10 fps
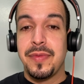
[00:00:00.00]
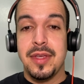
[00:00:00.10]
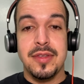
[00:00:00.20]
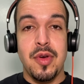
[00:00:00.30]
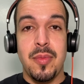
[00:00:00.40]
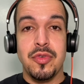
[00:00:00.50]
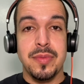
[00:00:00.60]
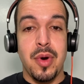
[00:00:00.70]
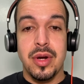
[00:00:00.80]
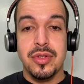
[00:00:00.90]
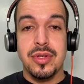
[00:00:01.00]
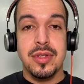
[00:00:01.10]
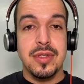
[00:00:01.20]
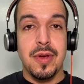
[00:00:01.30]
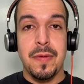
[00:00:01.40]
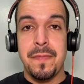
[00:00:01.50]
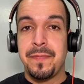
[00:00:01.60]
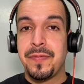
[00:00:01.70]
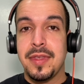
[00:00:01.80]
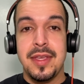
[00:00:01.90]
It's almost March. So
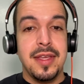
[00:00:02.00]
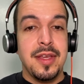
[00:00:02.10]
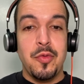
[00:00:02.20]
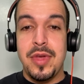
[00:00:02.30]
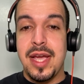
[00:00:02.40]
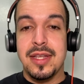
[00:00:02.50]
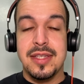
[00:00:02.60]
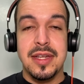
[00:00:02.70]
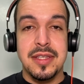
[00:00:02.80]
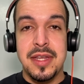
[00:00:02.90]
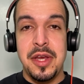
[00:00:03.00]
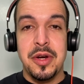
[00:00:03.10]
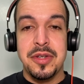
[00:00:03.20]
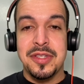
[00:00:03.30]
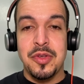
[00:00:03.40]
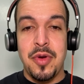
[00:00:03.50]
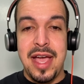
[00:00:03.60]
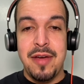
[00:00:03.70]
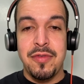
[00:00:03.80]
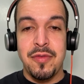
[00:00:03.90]
we got six years till
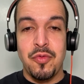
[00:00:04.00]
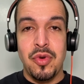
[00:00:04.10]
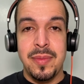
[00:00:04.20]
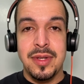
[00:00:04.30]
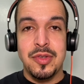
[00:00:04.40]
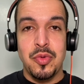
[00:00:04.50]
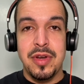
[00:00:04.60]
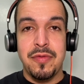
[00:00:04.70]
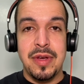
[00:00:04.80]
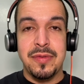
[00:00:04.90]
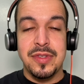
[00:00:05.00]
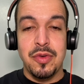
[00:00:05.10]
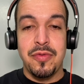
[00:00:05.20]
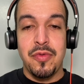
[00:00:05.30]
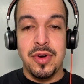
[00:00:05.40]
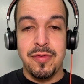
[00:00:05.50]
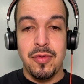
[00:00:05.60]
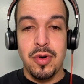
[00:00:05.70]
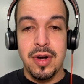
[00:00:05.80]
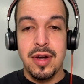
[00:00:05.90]
half of women 25 till
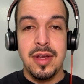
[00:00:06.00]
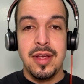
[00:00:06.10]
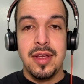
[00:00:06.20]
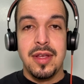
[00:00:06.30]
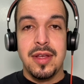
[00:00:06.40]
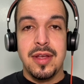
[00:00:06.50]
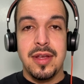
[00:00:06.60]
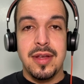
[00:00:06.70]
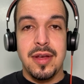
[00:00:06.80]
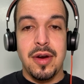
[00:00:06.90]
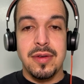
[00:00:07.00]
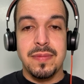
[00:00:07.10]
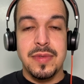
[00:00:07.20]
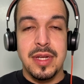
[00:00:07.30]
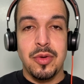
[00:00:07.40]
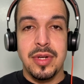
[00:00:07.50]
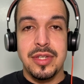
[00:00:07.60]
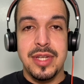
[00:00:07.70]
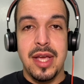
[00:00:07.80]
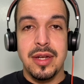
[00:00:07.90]
44 are single and
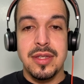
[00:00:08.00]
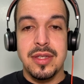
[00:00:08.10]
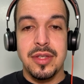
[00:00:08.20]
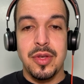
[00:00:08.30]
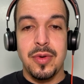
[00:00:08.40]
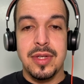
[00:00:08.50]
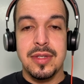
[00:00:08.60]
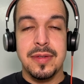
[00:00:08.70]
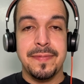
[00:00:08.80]
childless in the US.